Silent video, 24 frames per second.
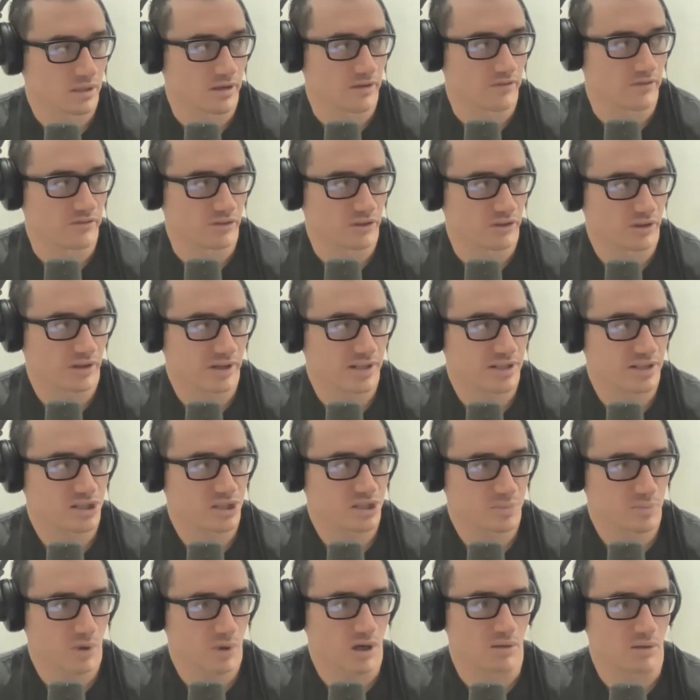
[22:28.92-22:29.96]
a very
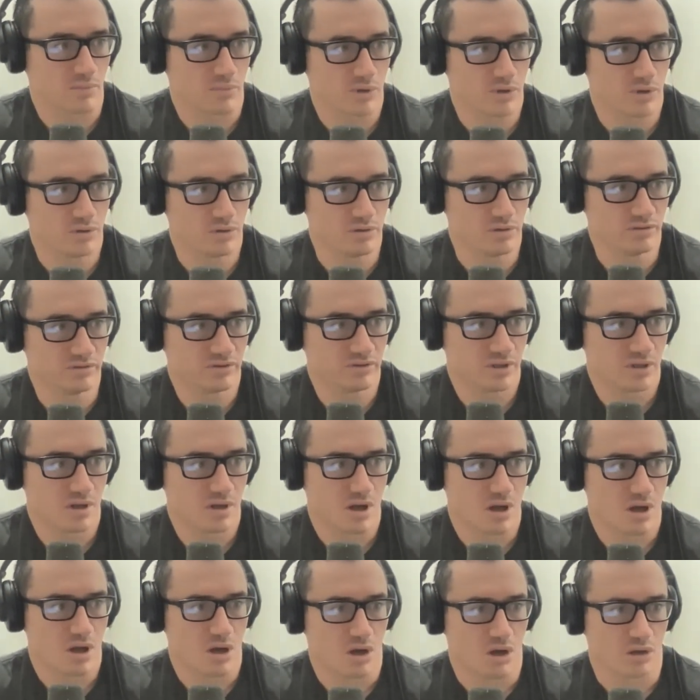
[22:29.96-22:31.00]
smart move
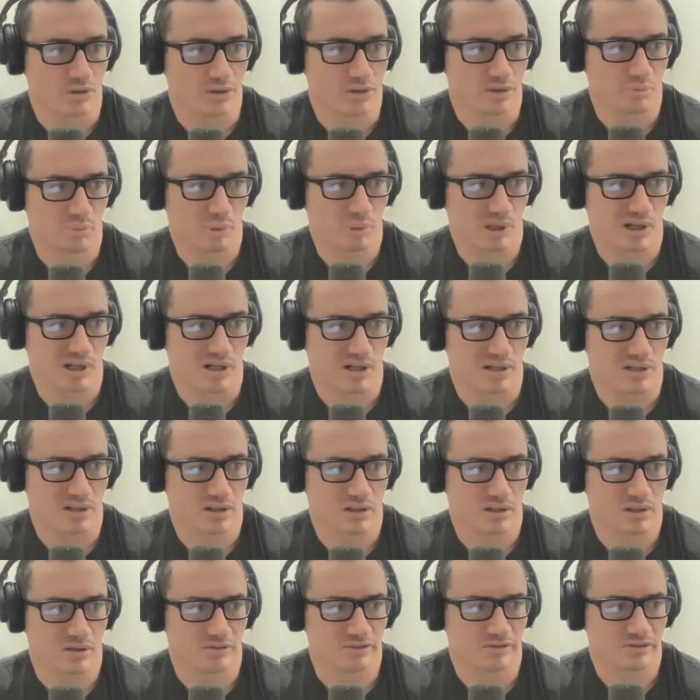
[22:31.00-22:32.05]
on the part
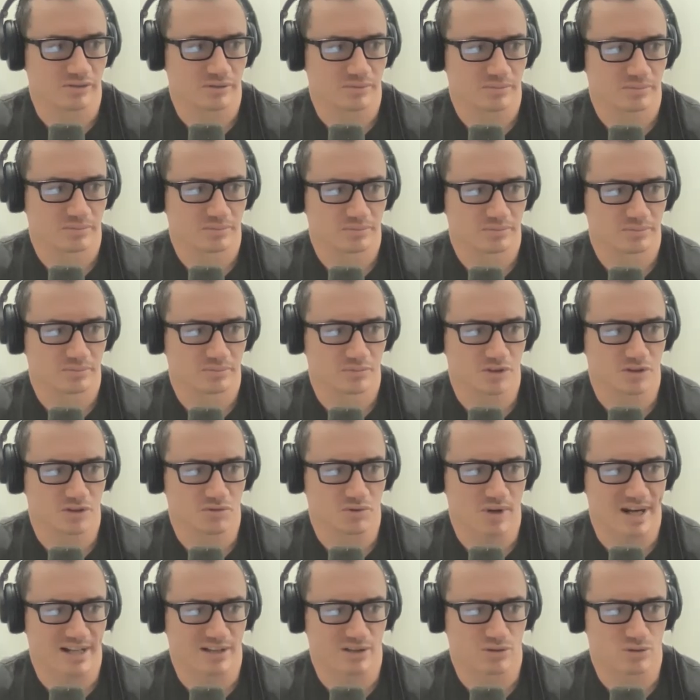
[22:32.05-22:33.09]
of the
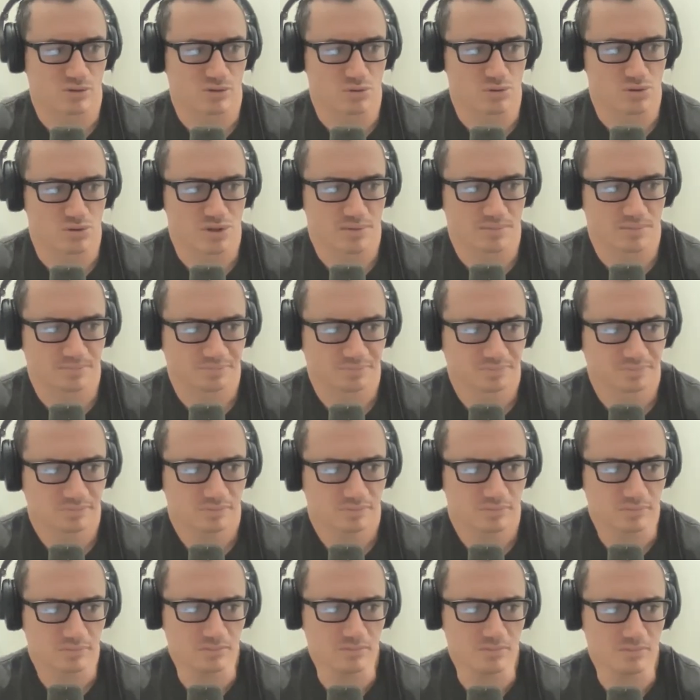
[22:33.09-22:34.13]
radicals
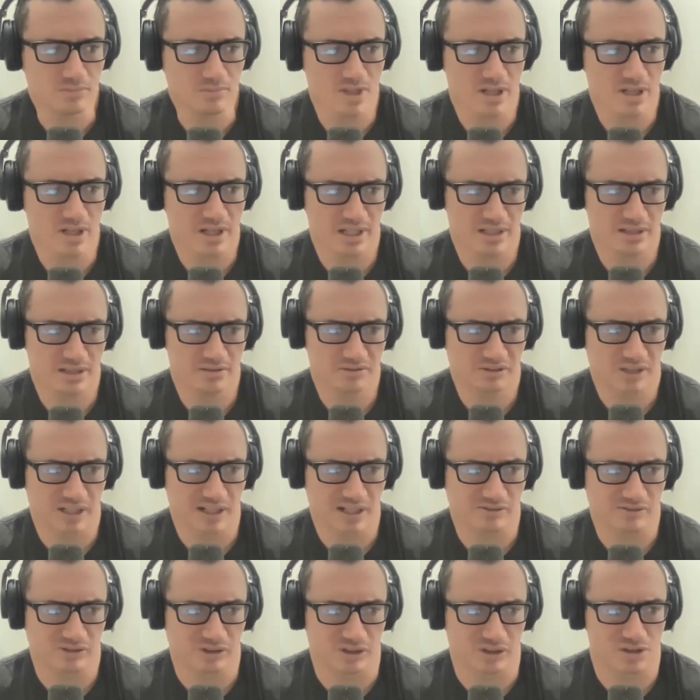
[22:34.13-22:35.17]
in the
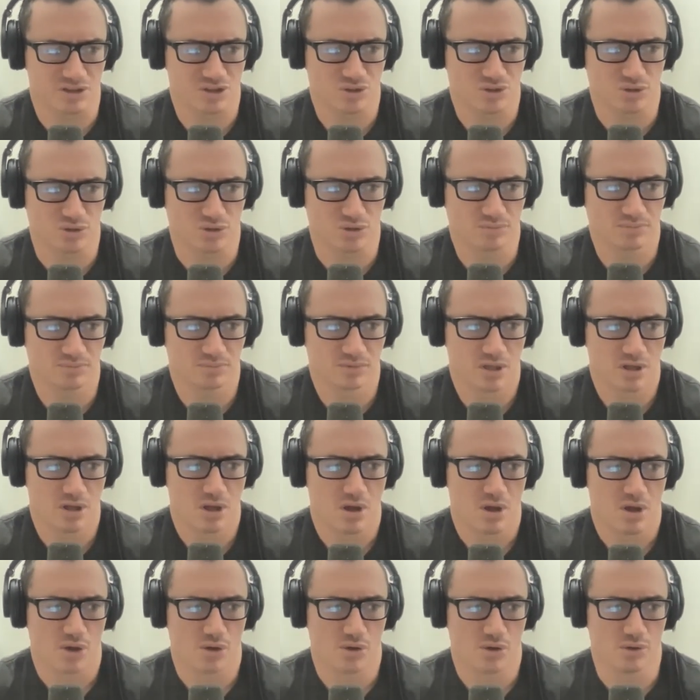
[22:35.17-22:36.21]
Frankfurt School,
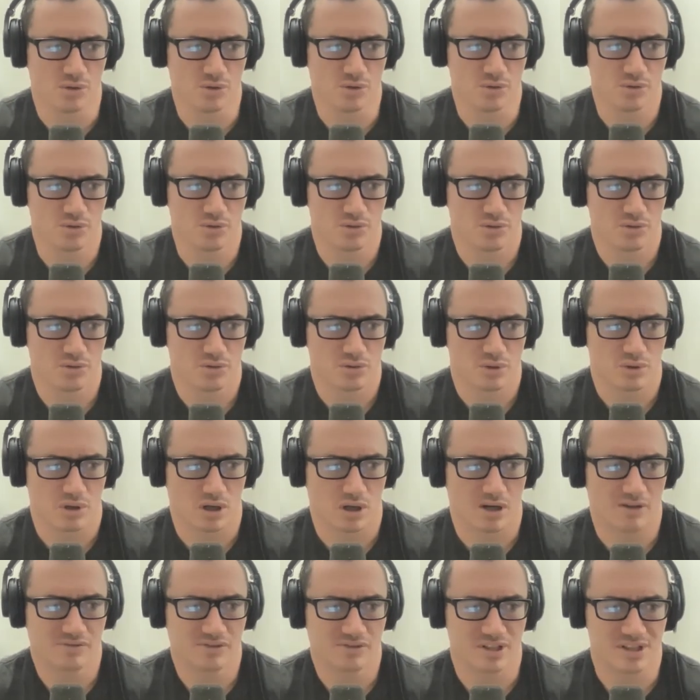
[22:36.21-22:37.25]
who, yeah,
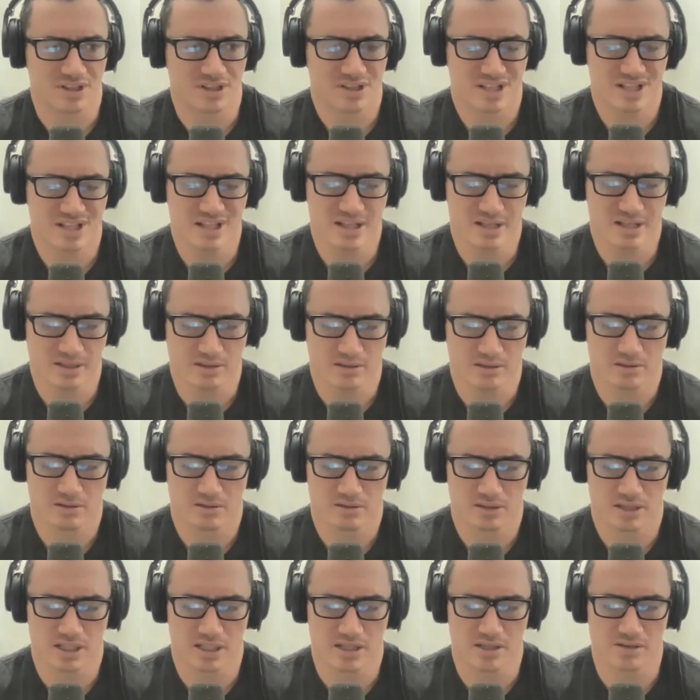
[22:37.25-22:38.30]
after seeing
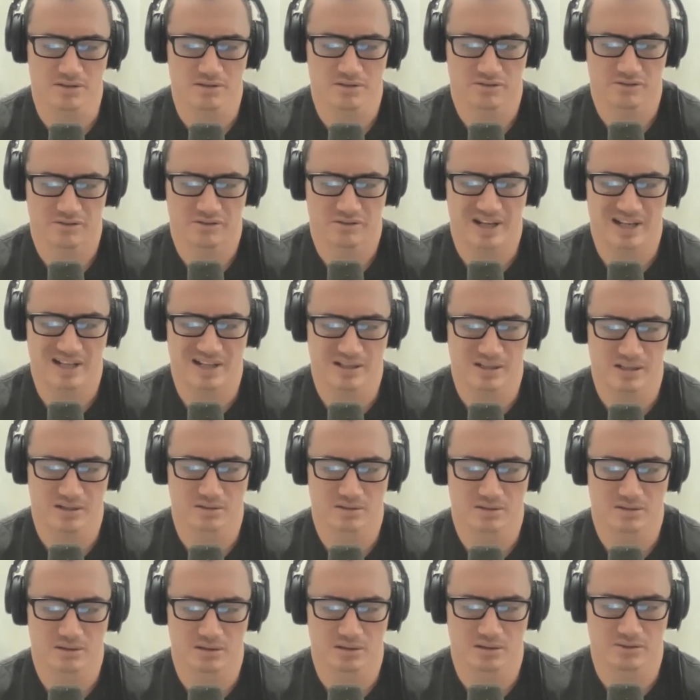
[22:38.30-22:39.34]
the failure
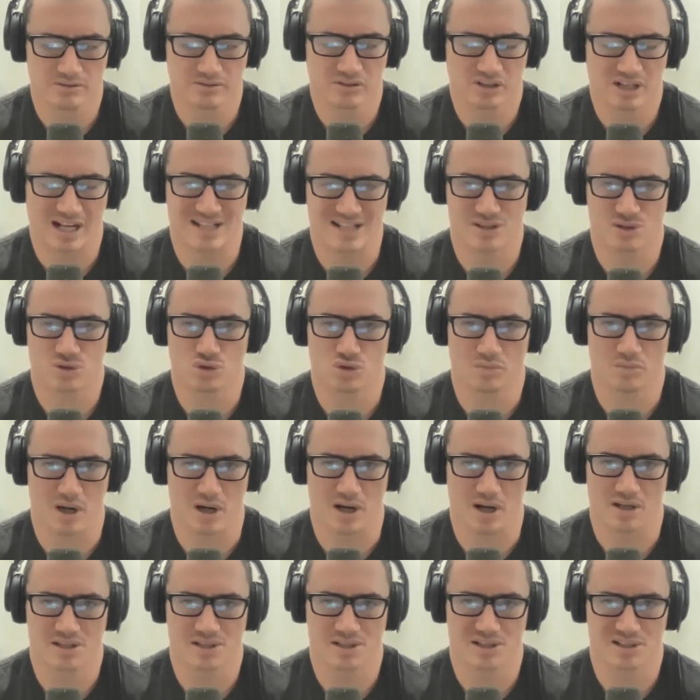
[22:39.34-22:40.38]
of classical
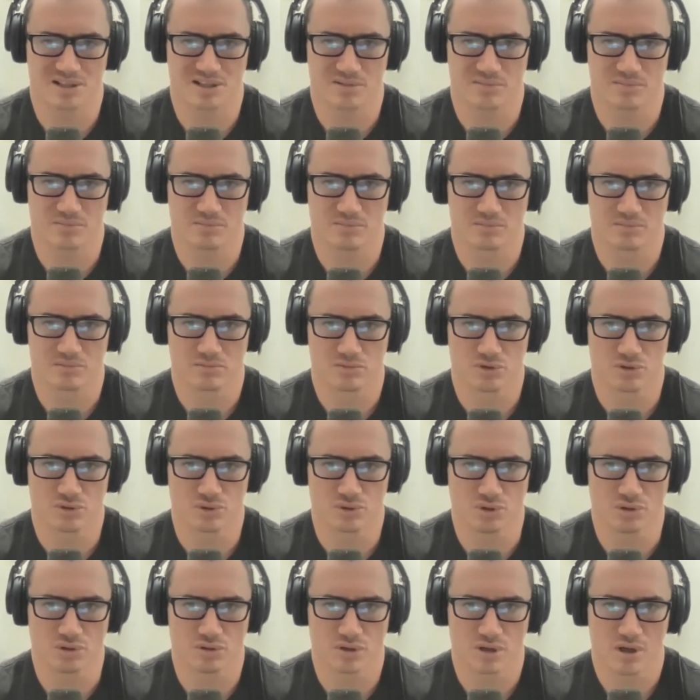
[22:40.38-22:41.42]
Marxism,
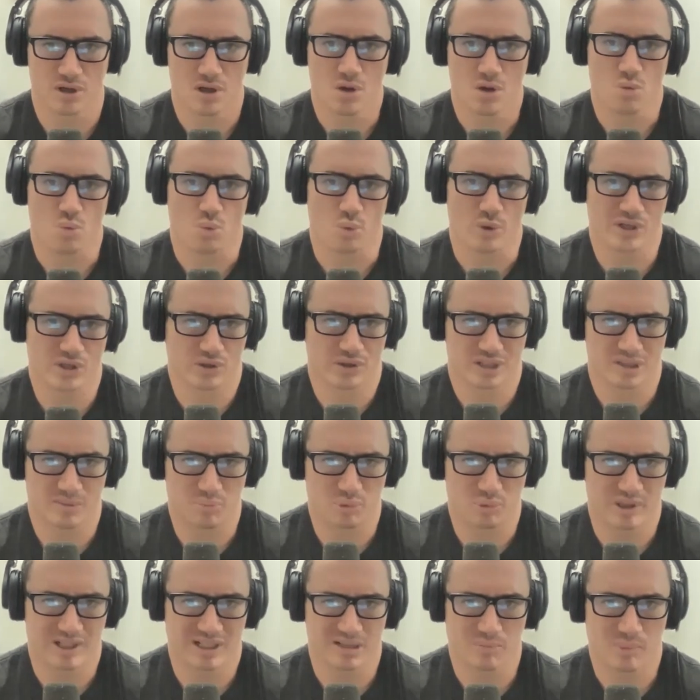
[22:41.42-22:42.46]
thought, we're not going to
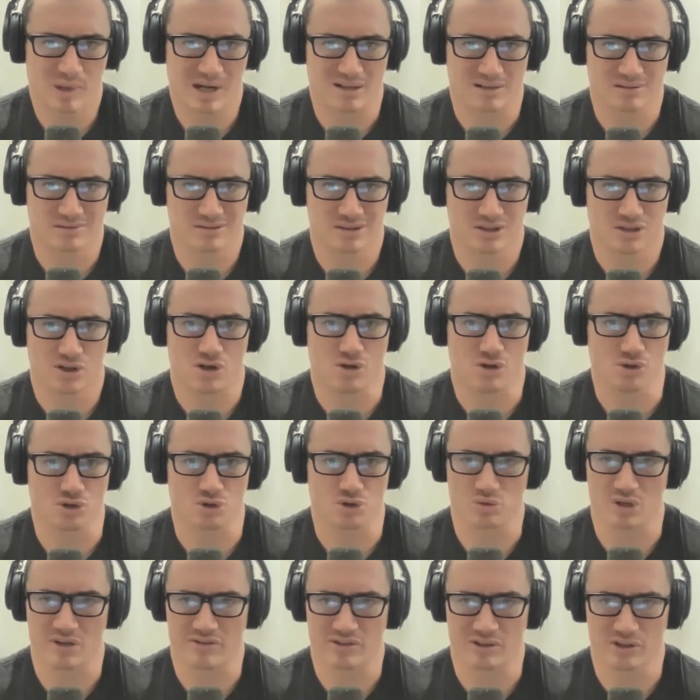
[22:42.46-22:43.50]
bring about the
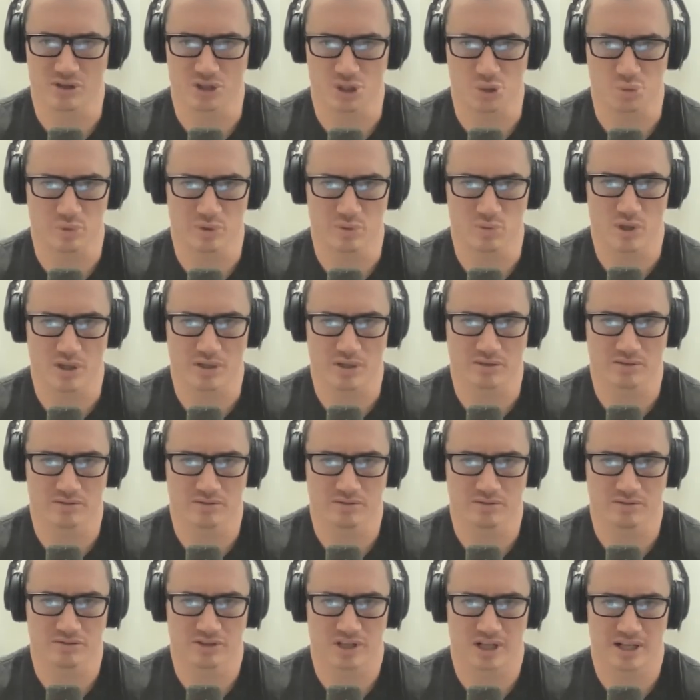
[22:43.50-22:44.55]
cultural revolution we want
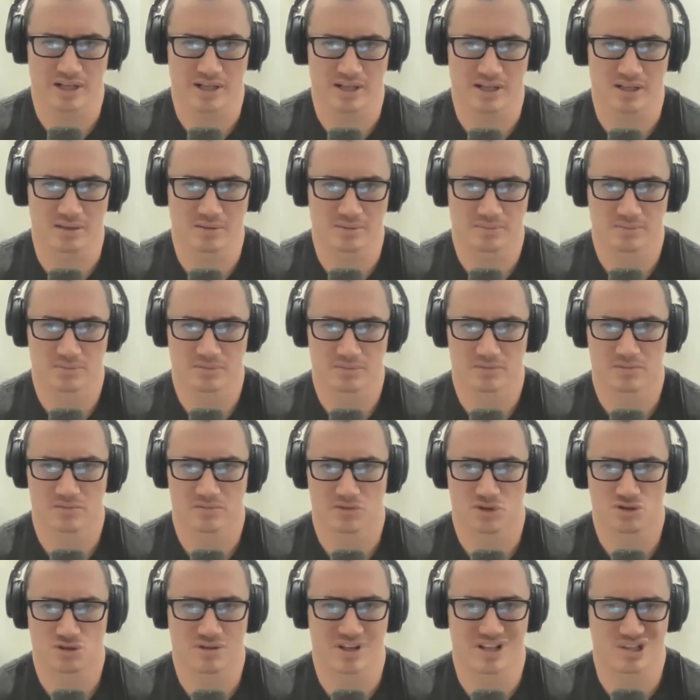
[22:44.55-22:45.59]
via
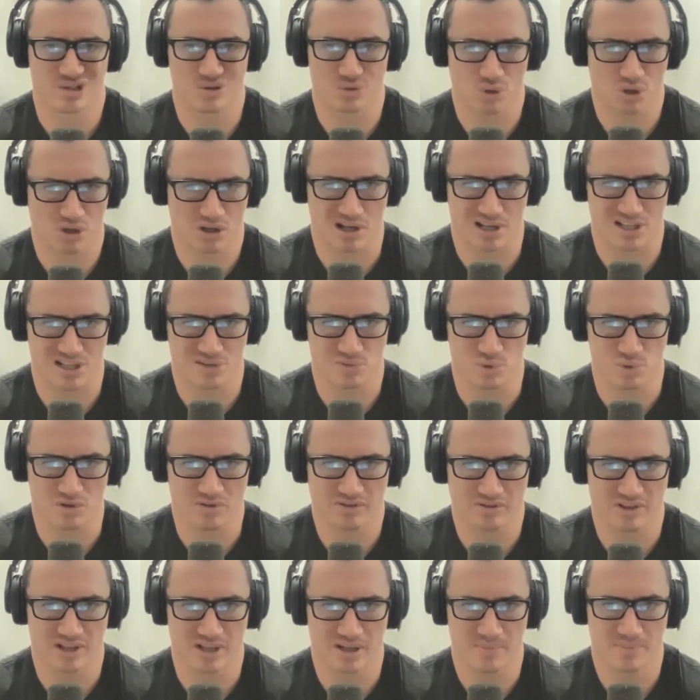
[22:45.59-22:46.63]
traditional class
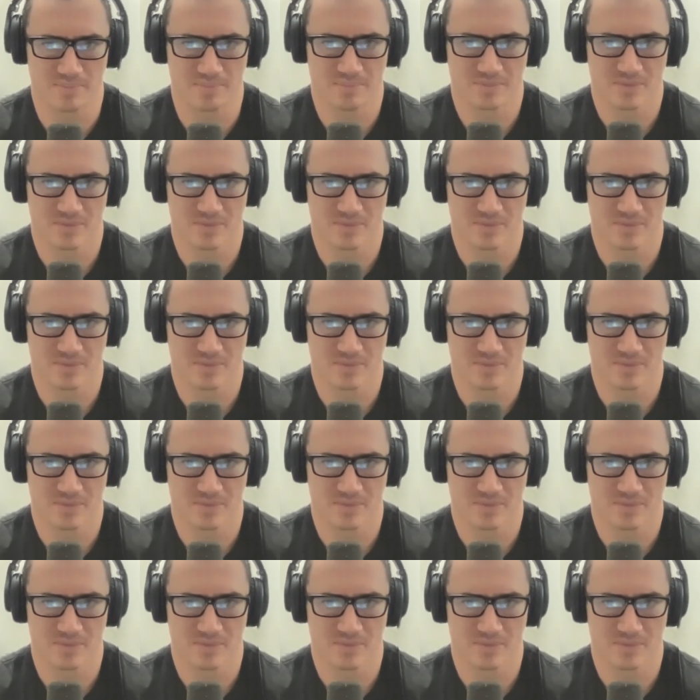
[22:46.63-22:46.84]
warfare.